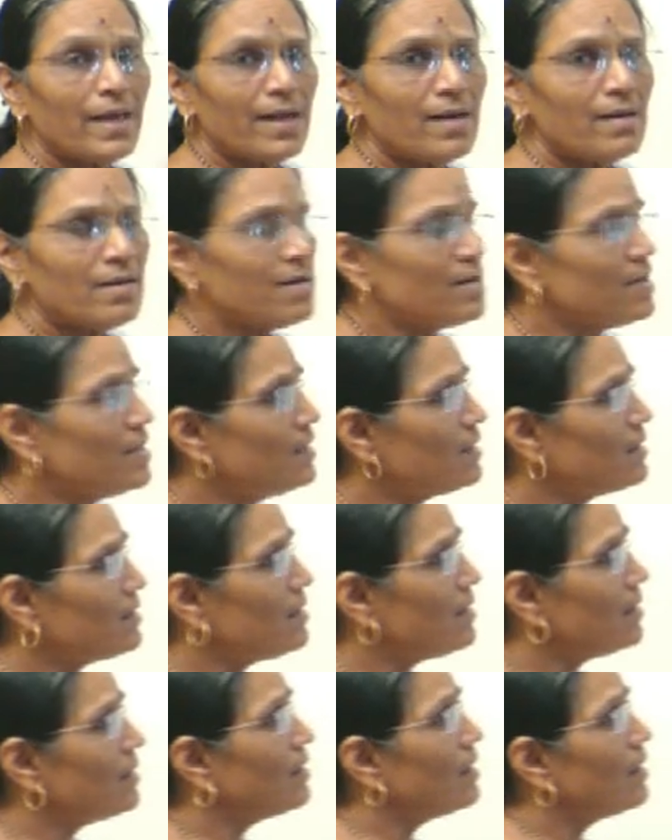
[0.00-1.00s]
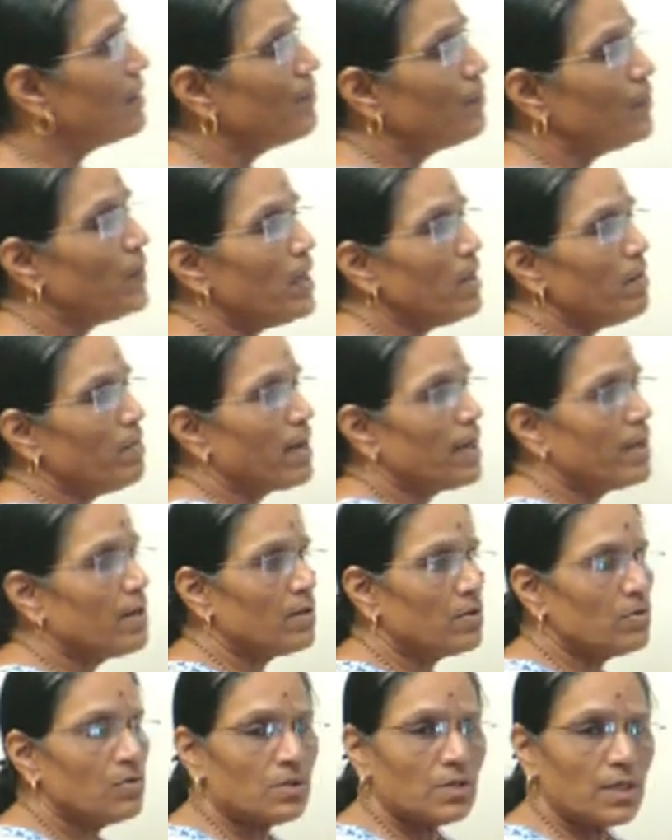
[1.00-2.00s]
can construct the
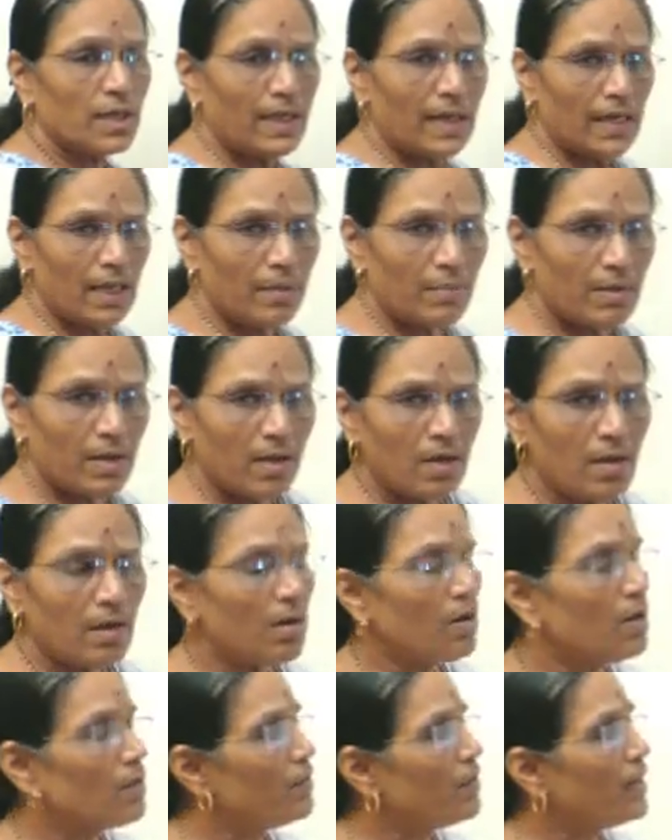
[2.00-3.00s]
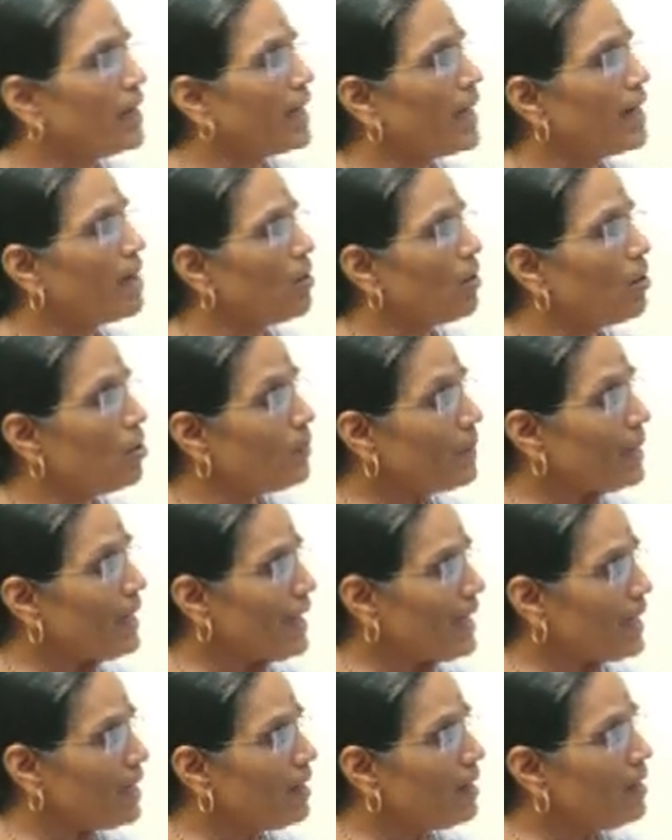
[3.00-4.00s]
microstate table, or we can
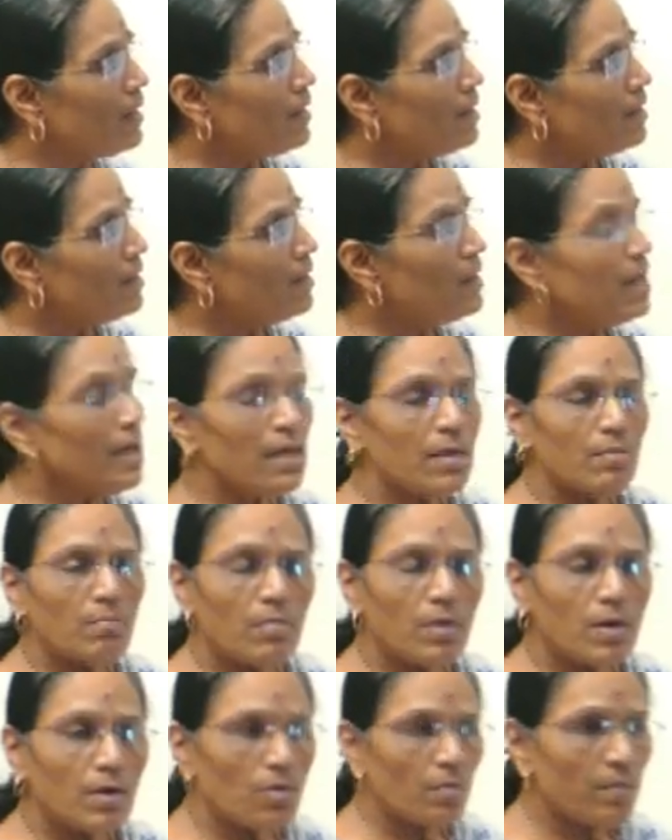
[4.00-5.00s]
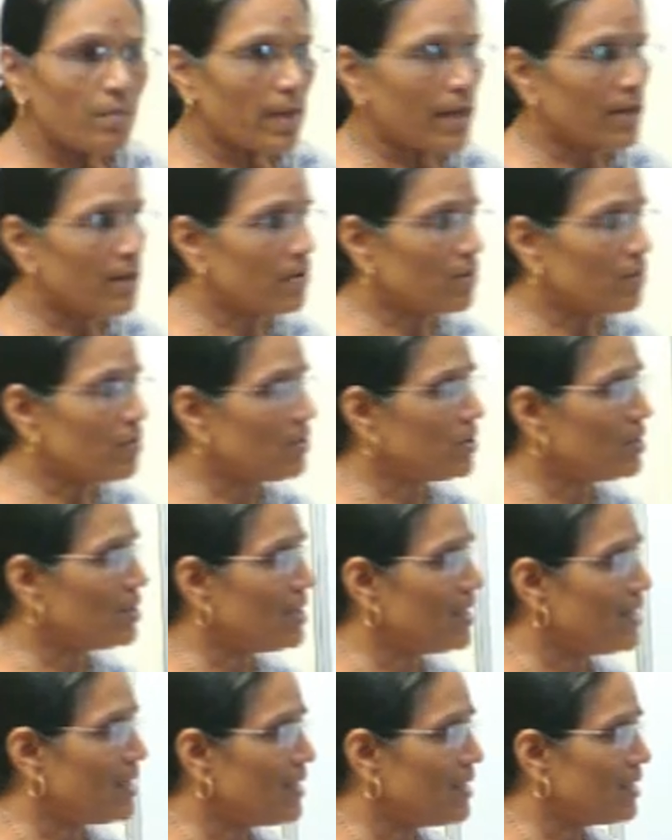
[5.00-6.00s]
obtain the number of
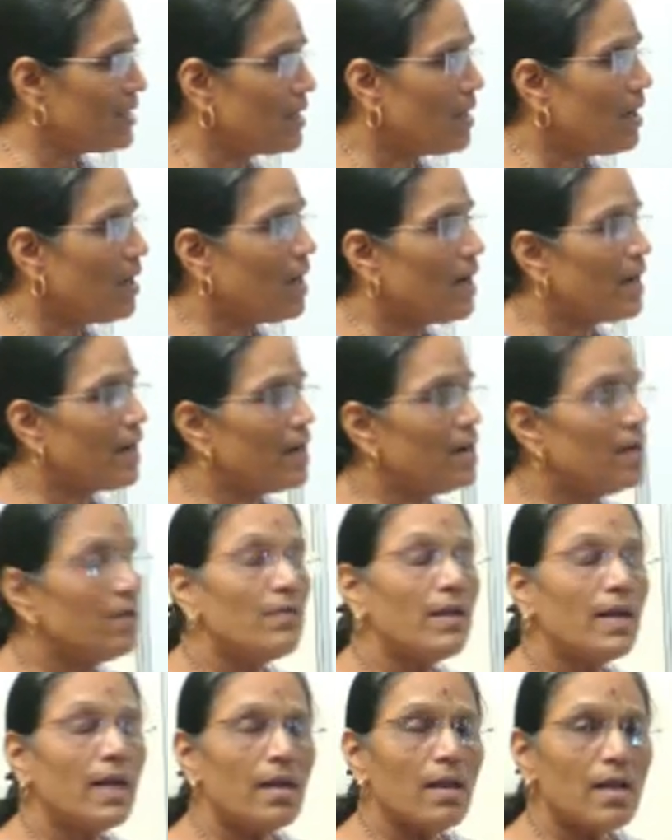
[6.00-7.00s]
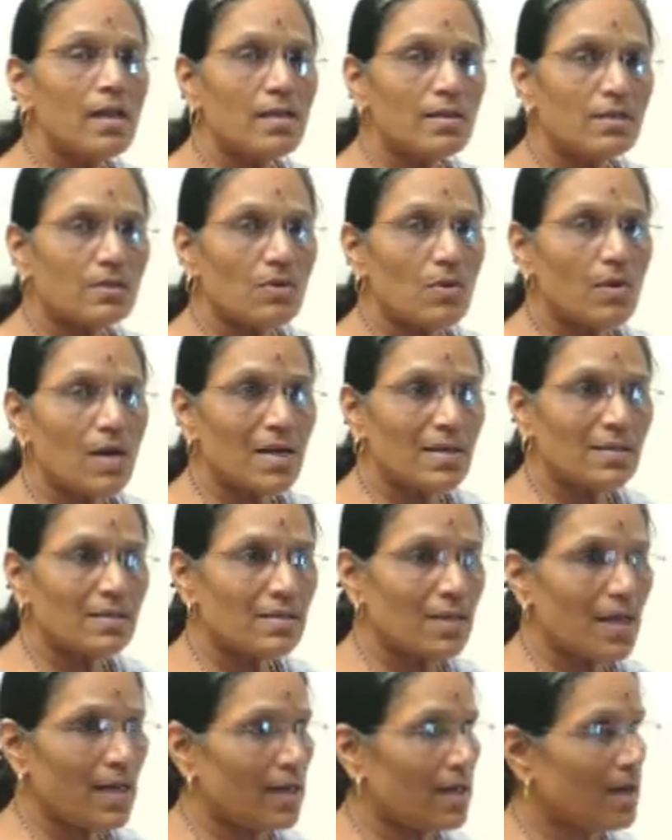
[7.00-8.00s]
microstates, and we can also
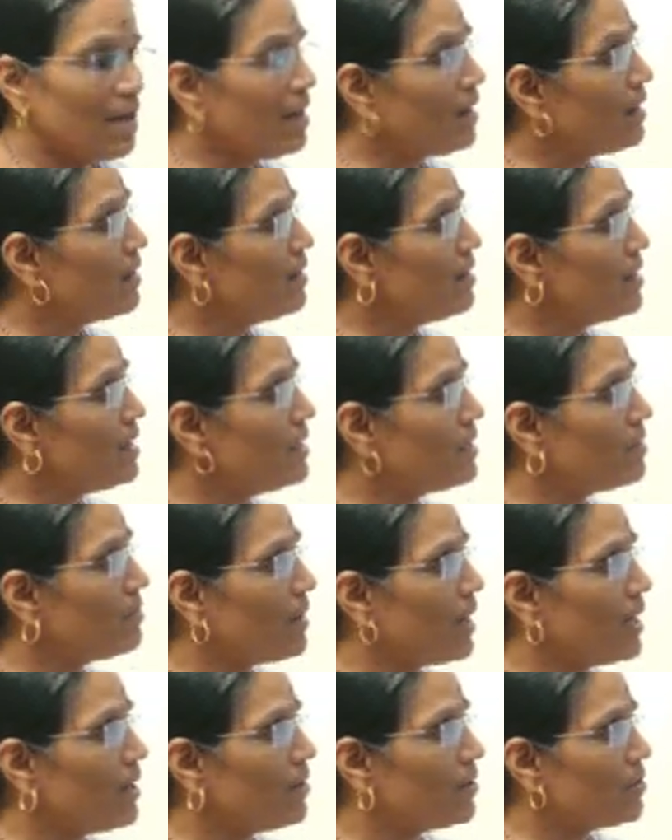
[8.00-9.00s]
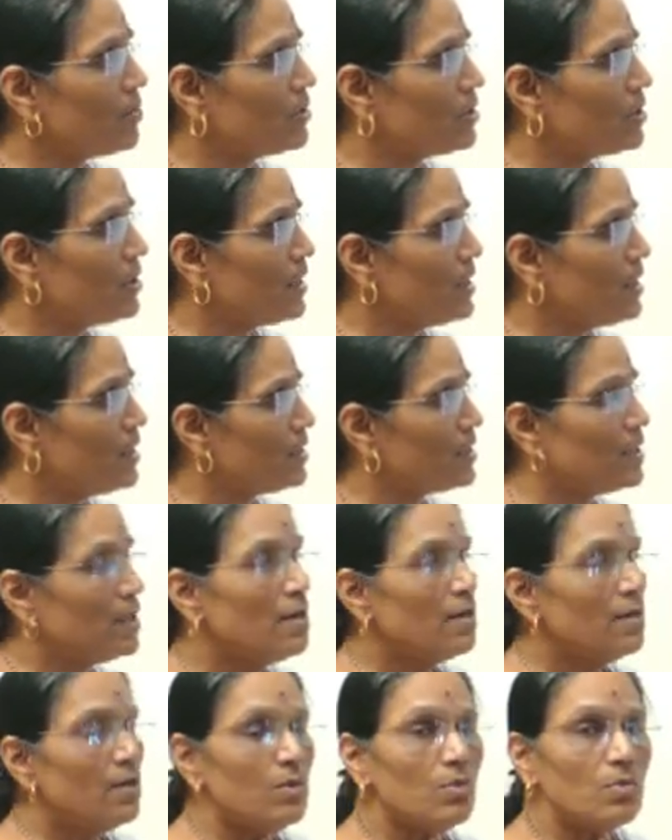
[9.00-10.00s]
assign these microstates
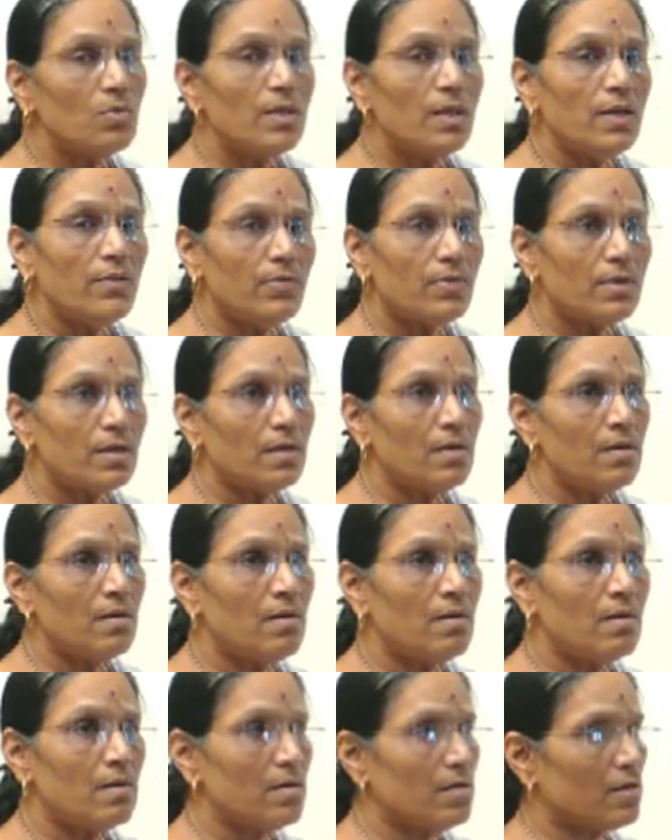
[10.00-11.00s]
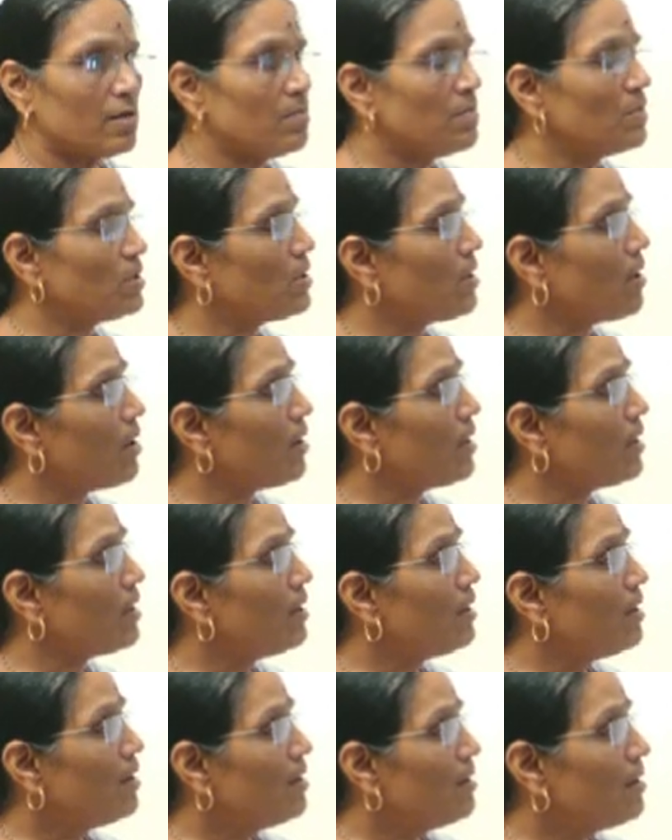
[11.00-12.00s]
to different terms or
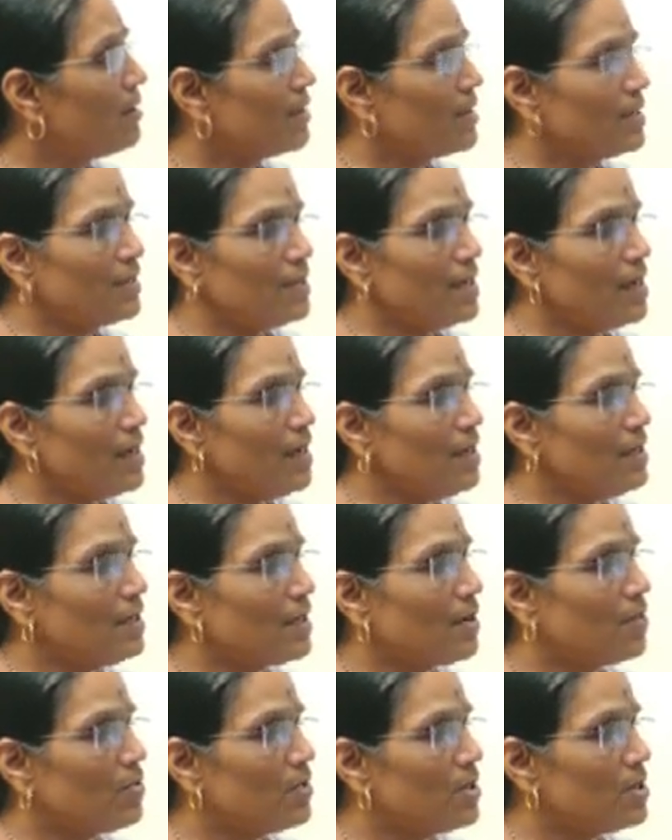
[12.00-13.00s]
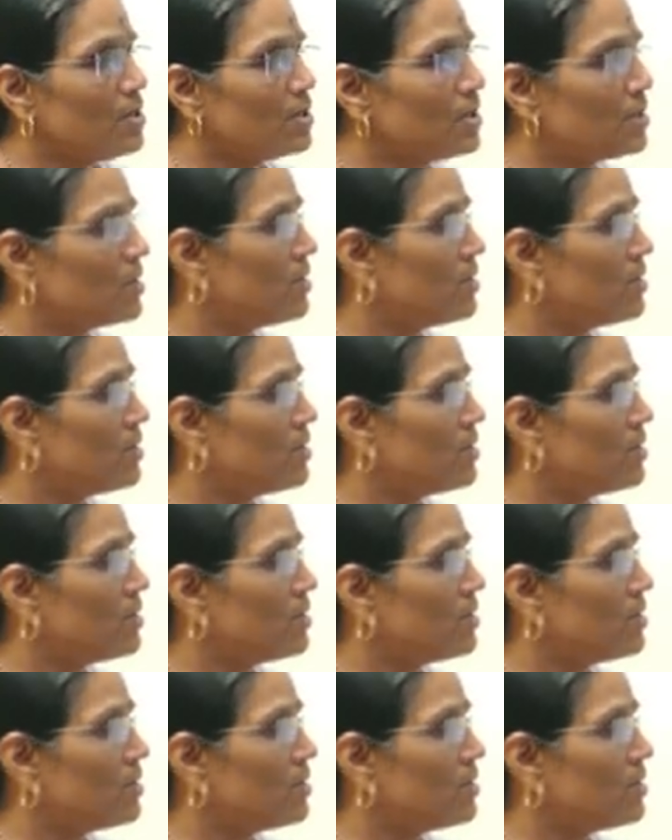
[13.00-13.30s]
Russell-Saunders